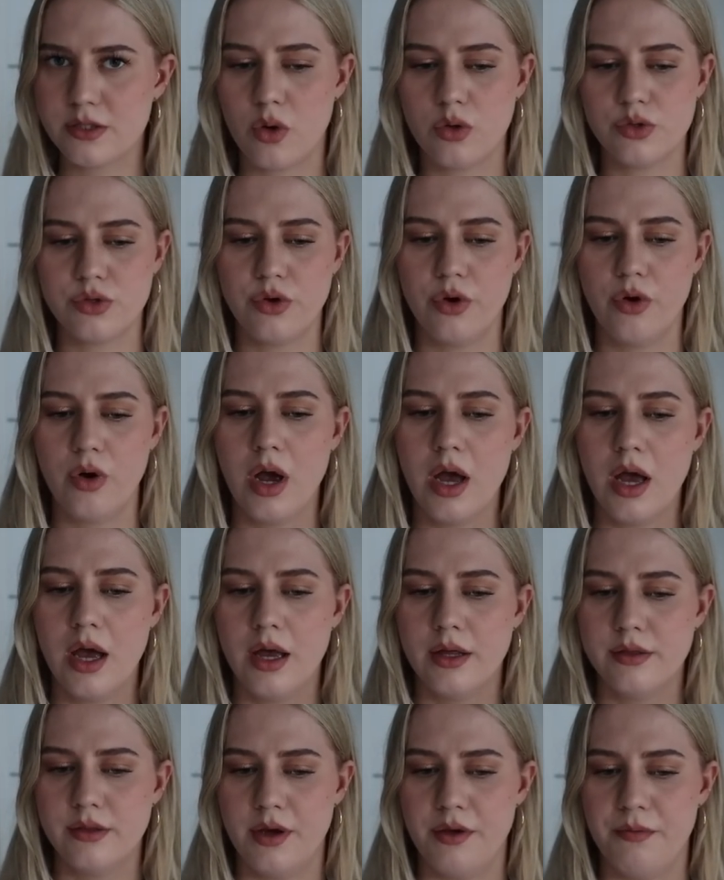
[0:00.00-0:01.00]
Also,
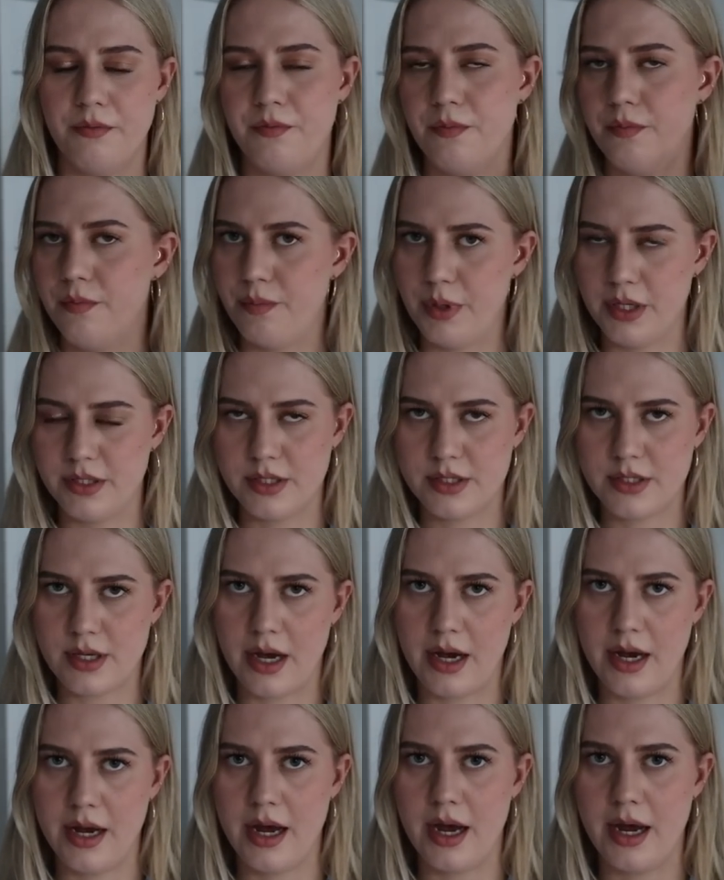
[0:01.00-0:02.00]
the pieces
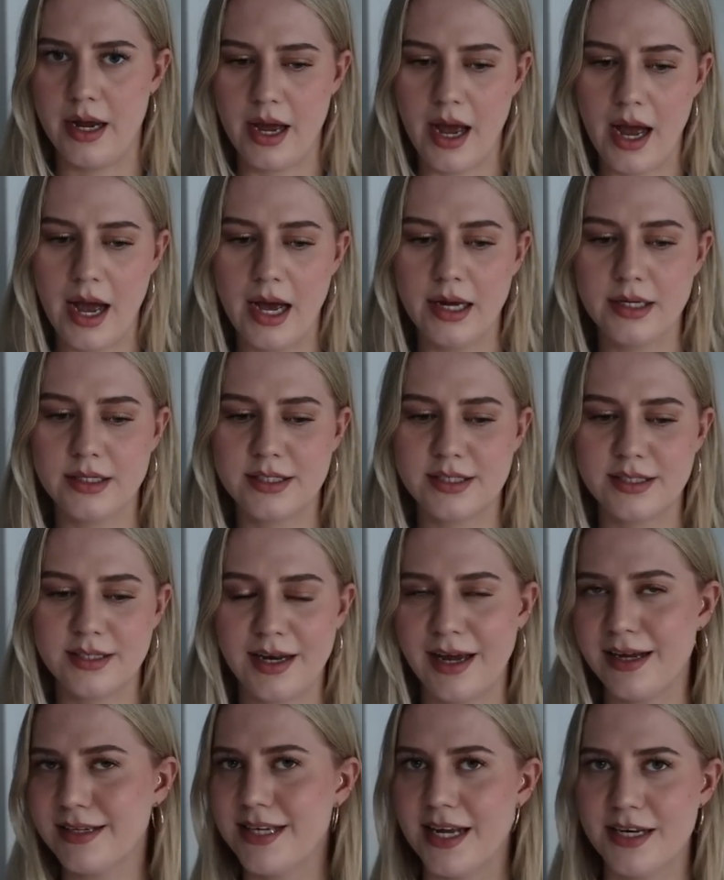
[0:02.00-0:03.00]
I had
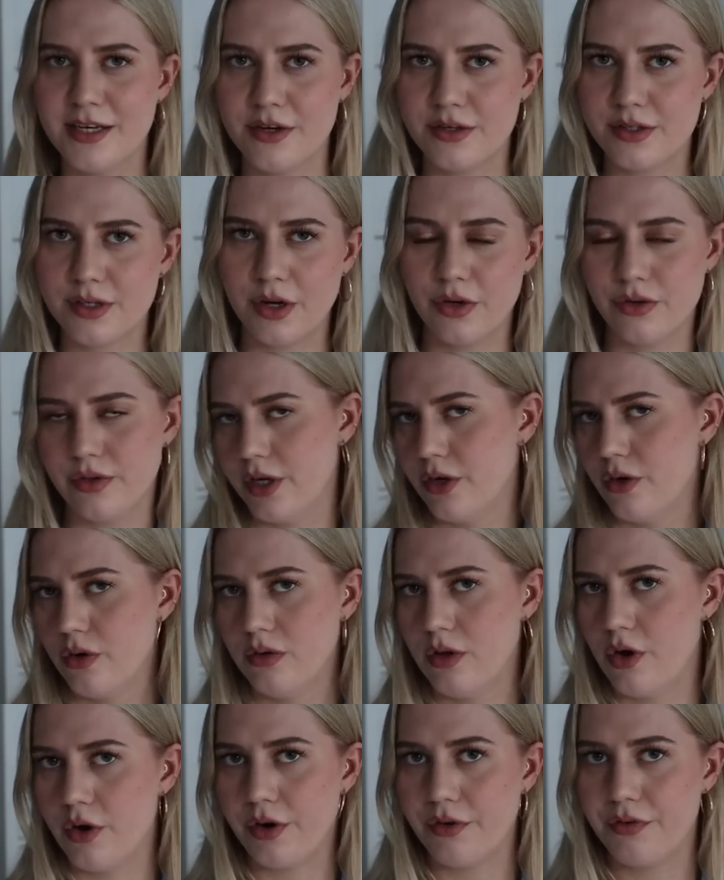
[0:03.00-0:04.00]
like 10 years ago, they no
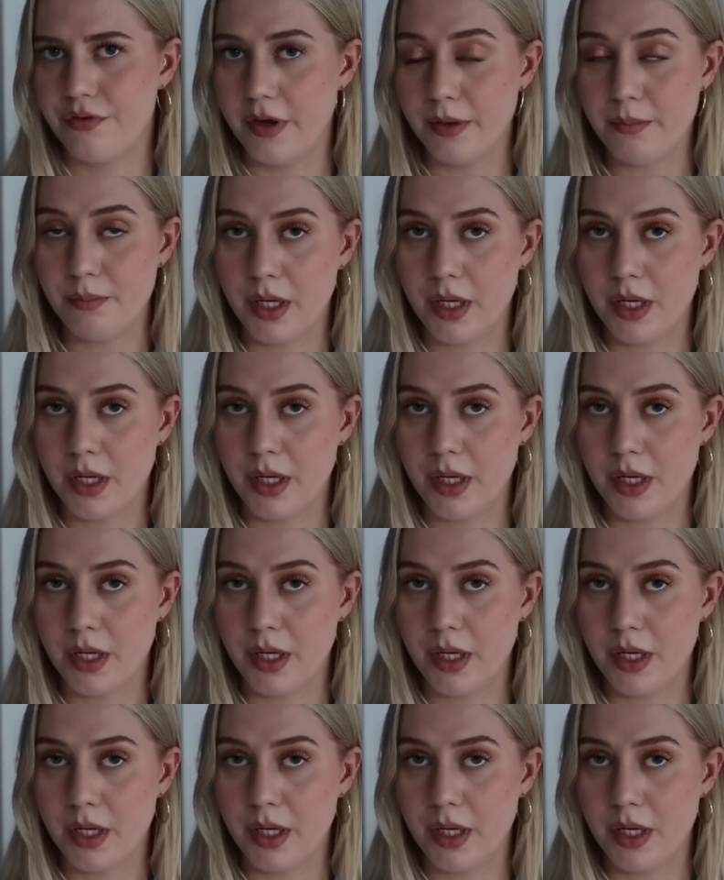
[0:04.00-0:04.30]
longer fit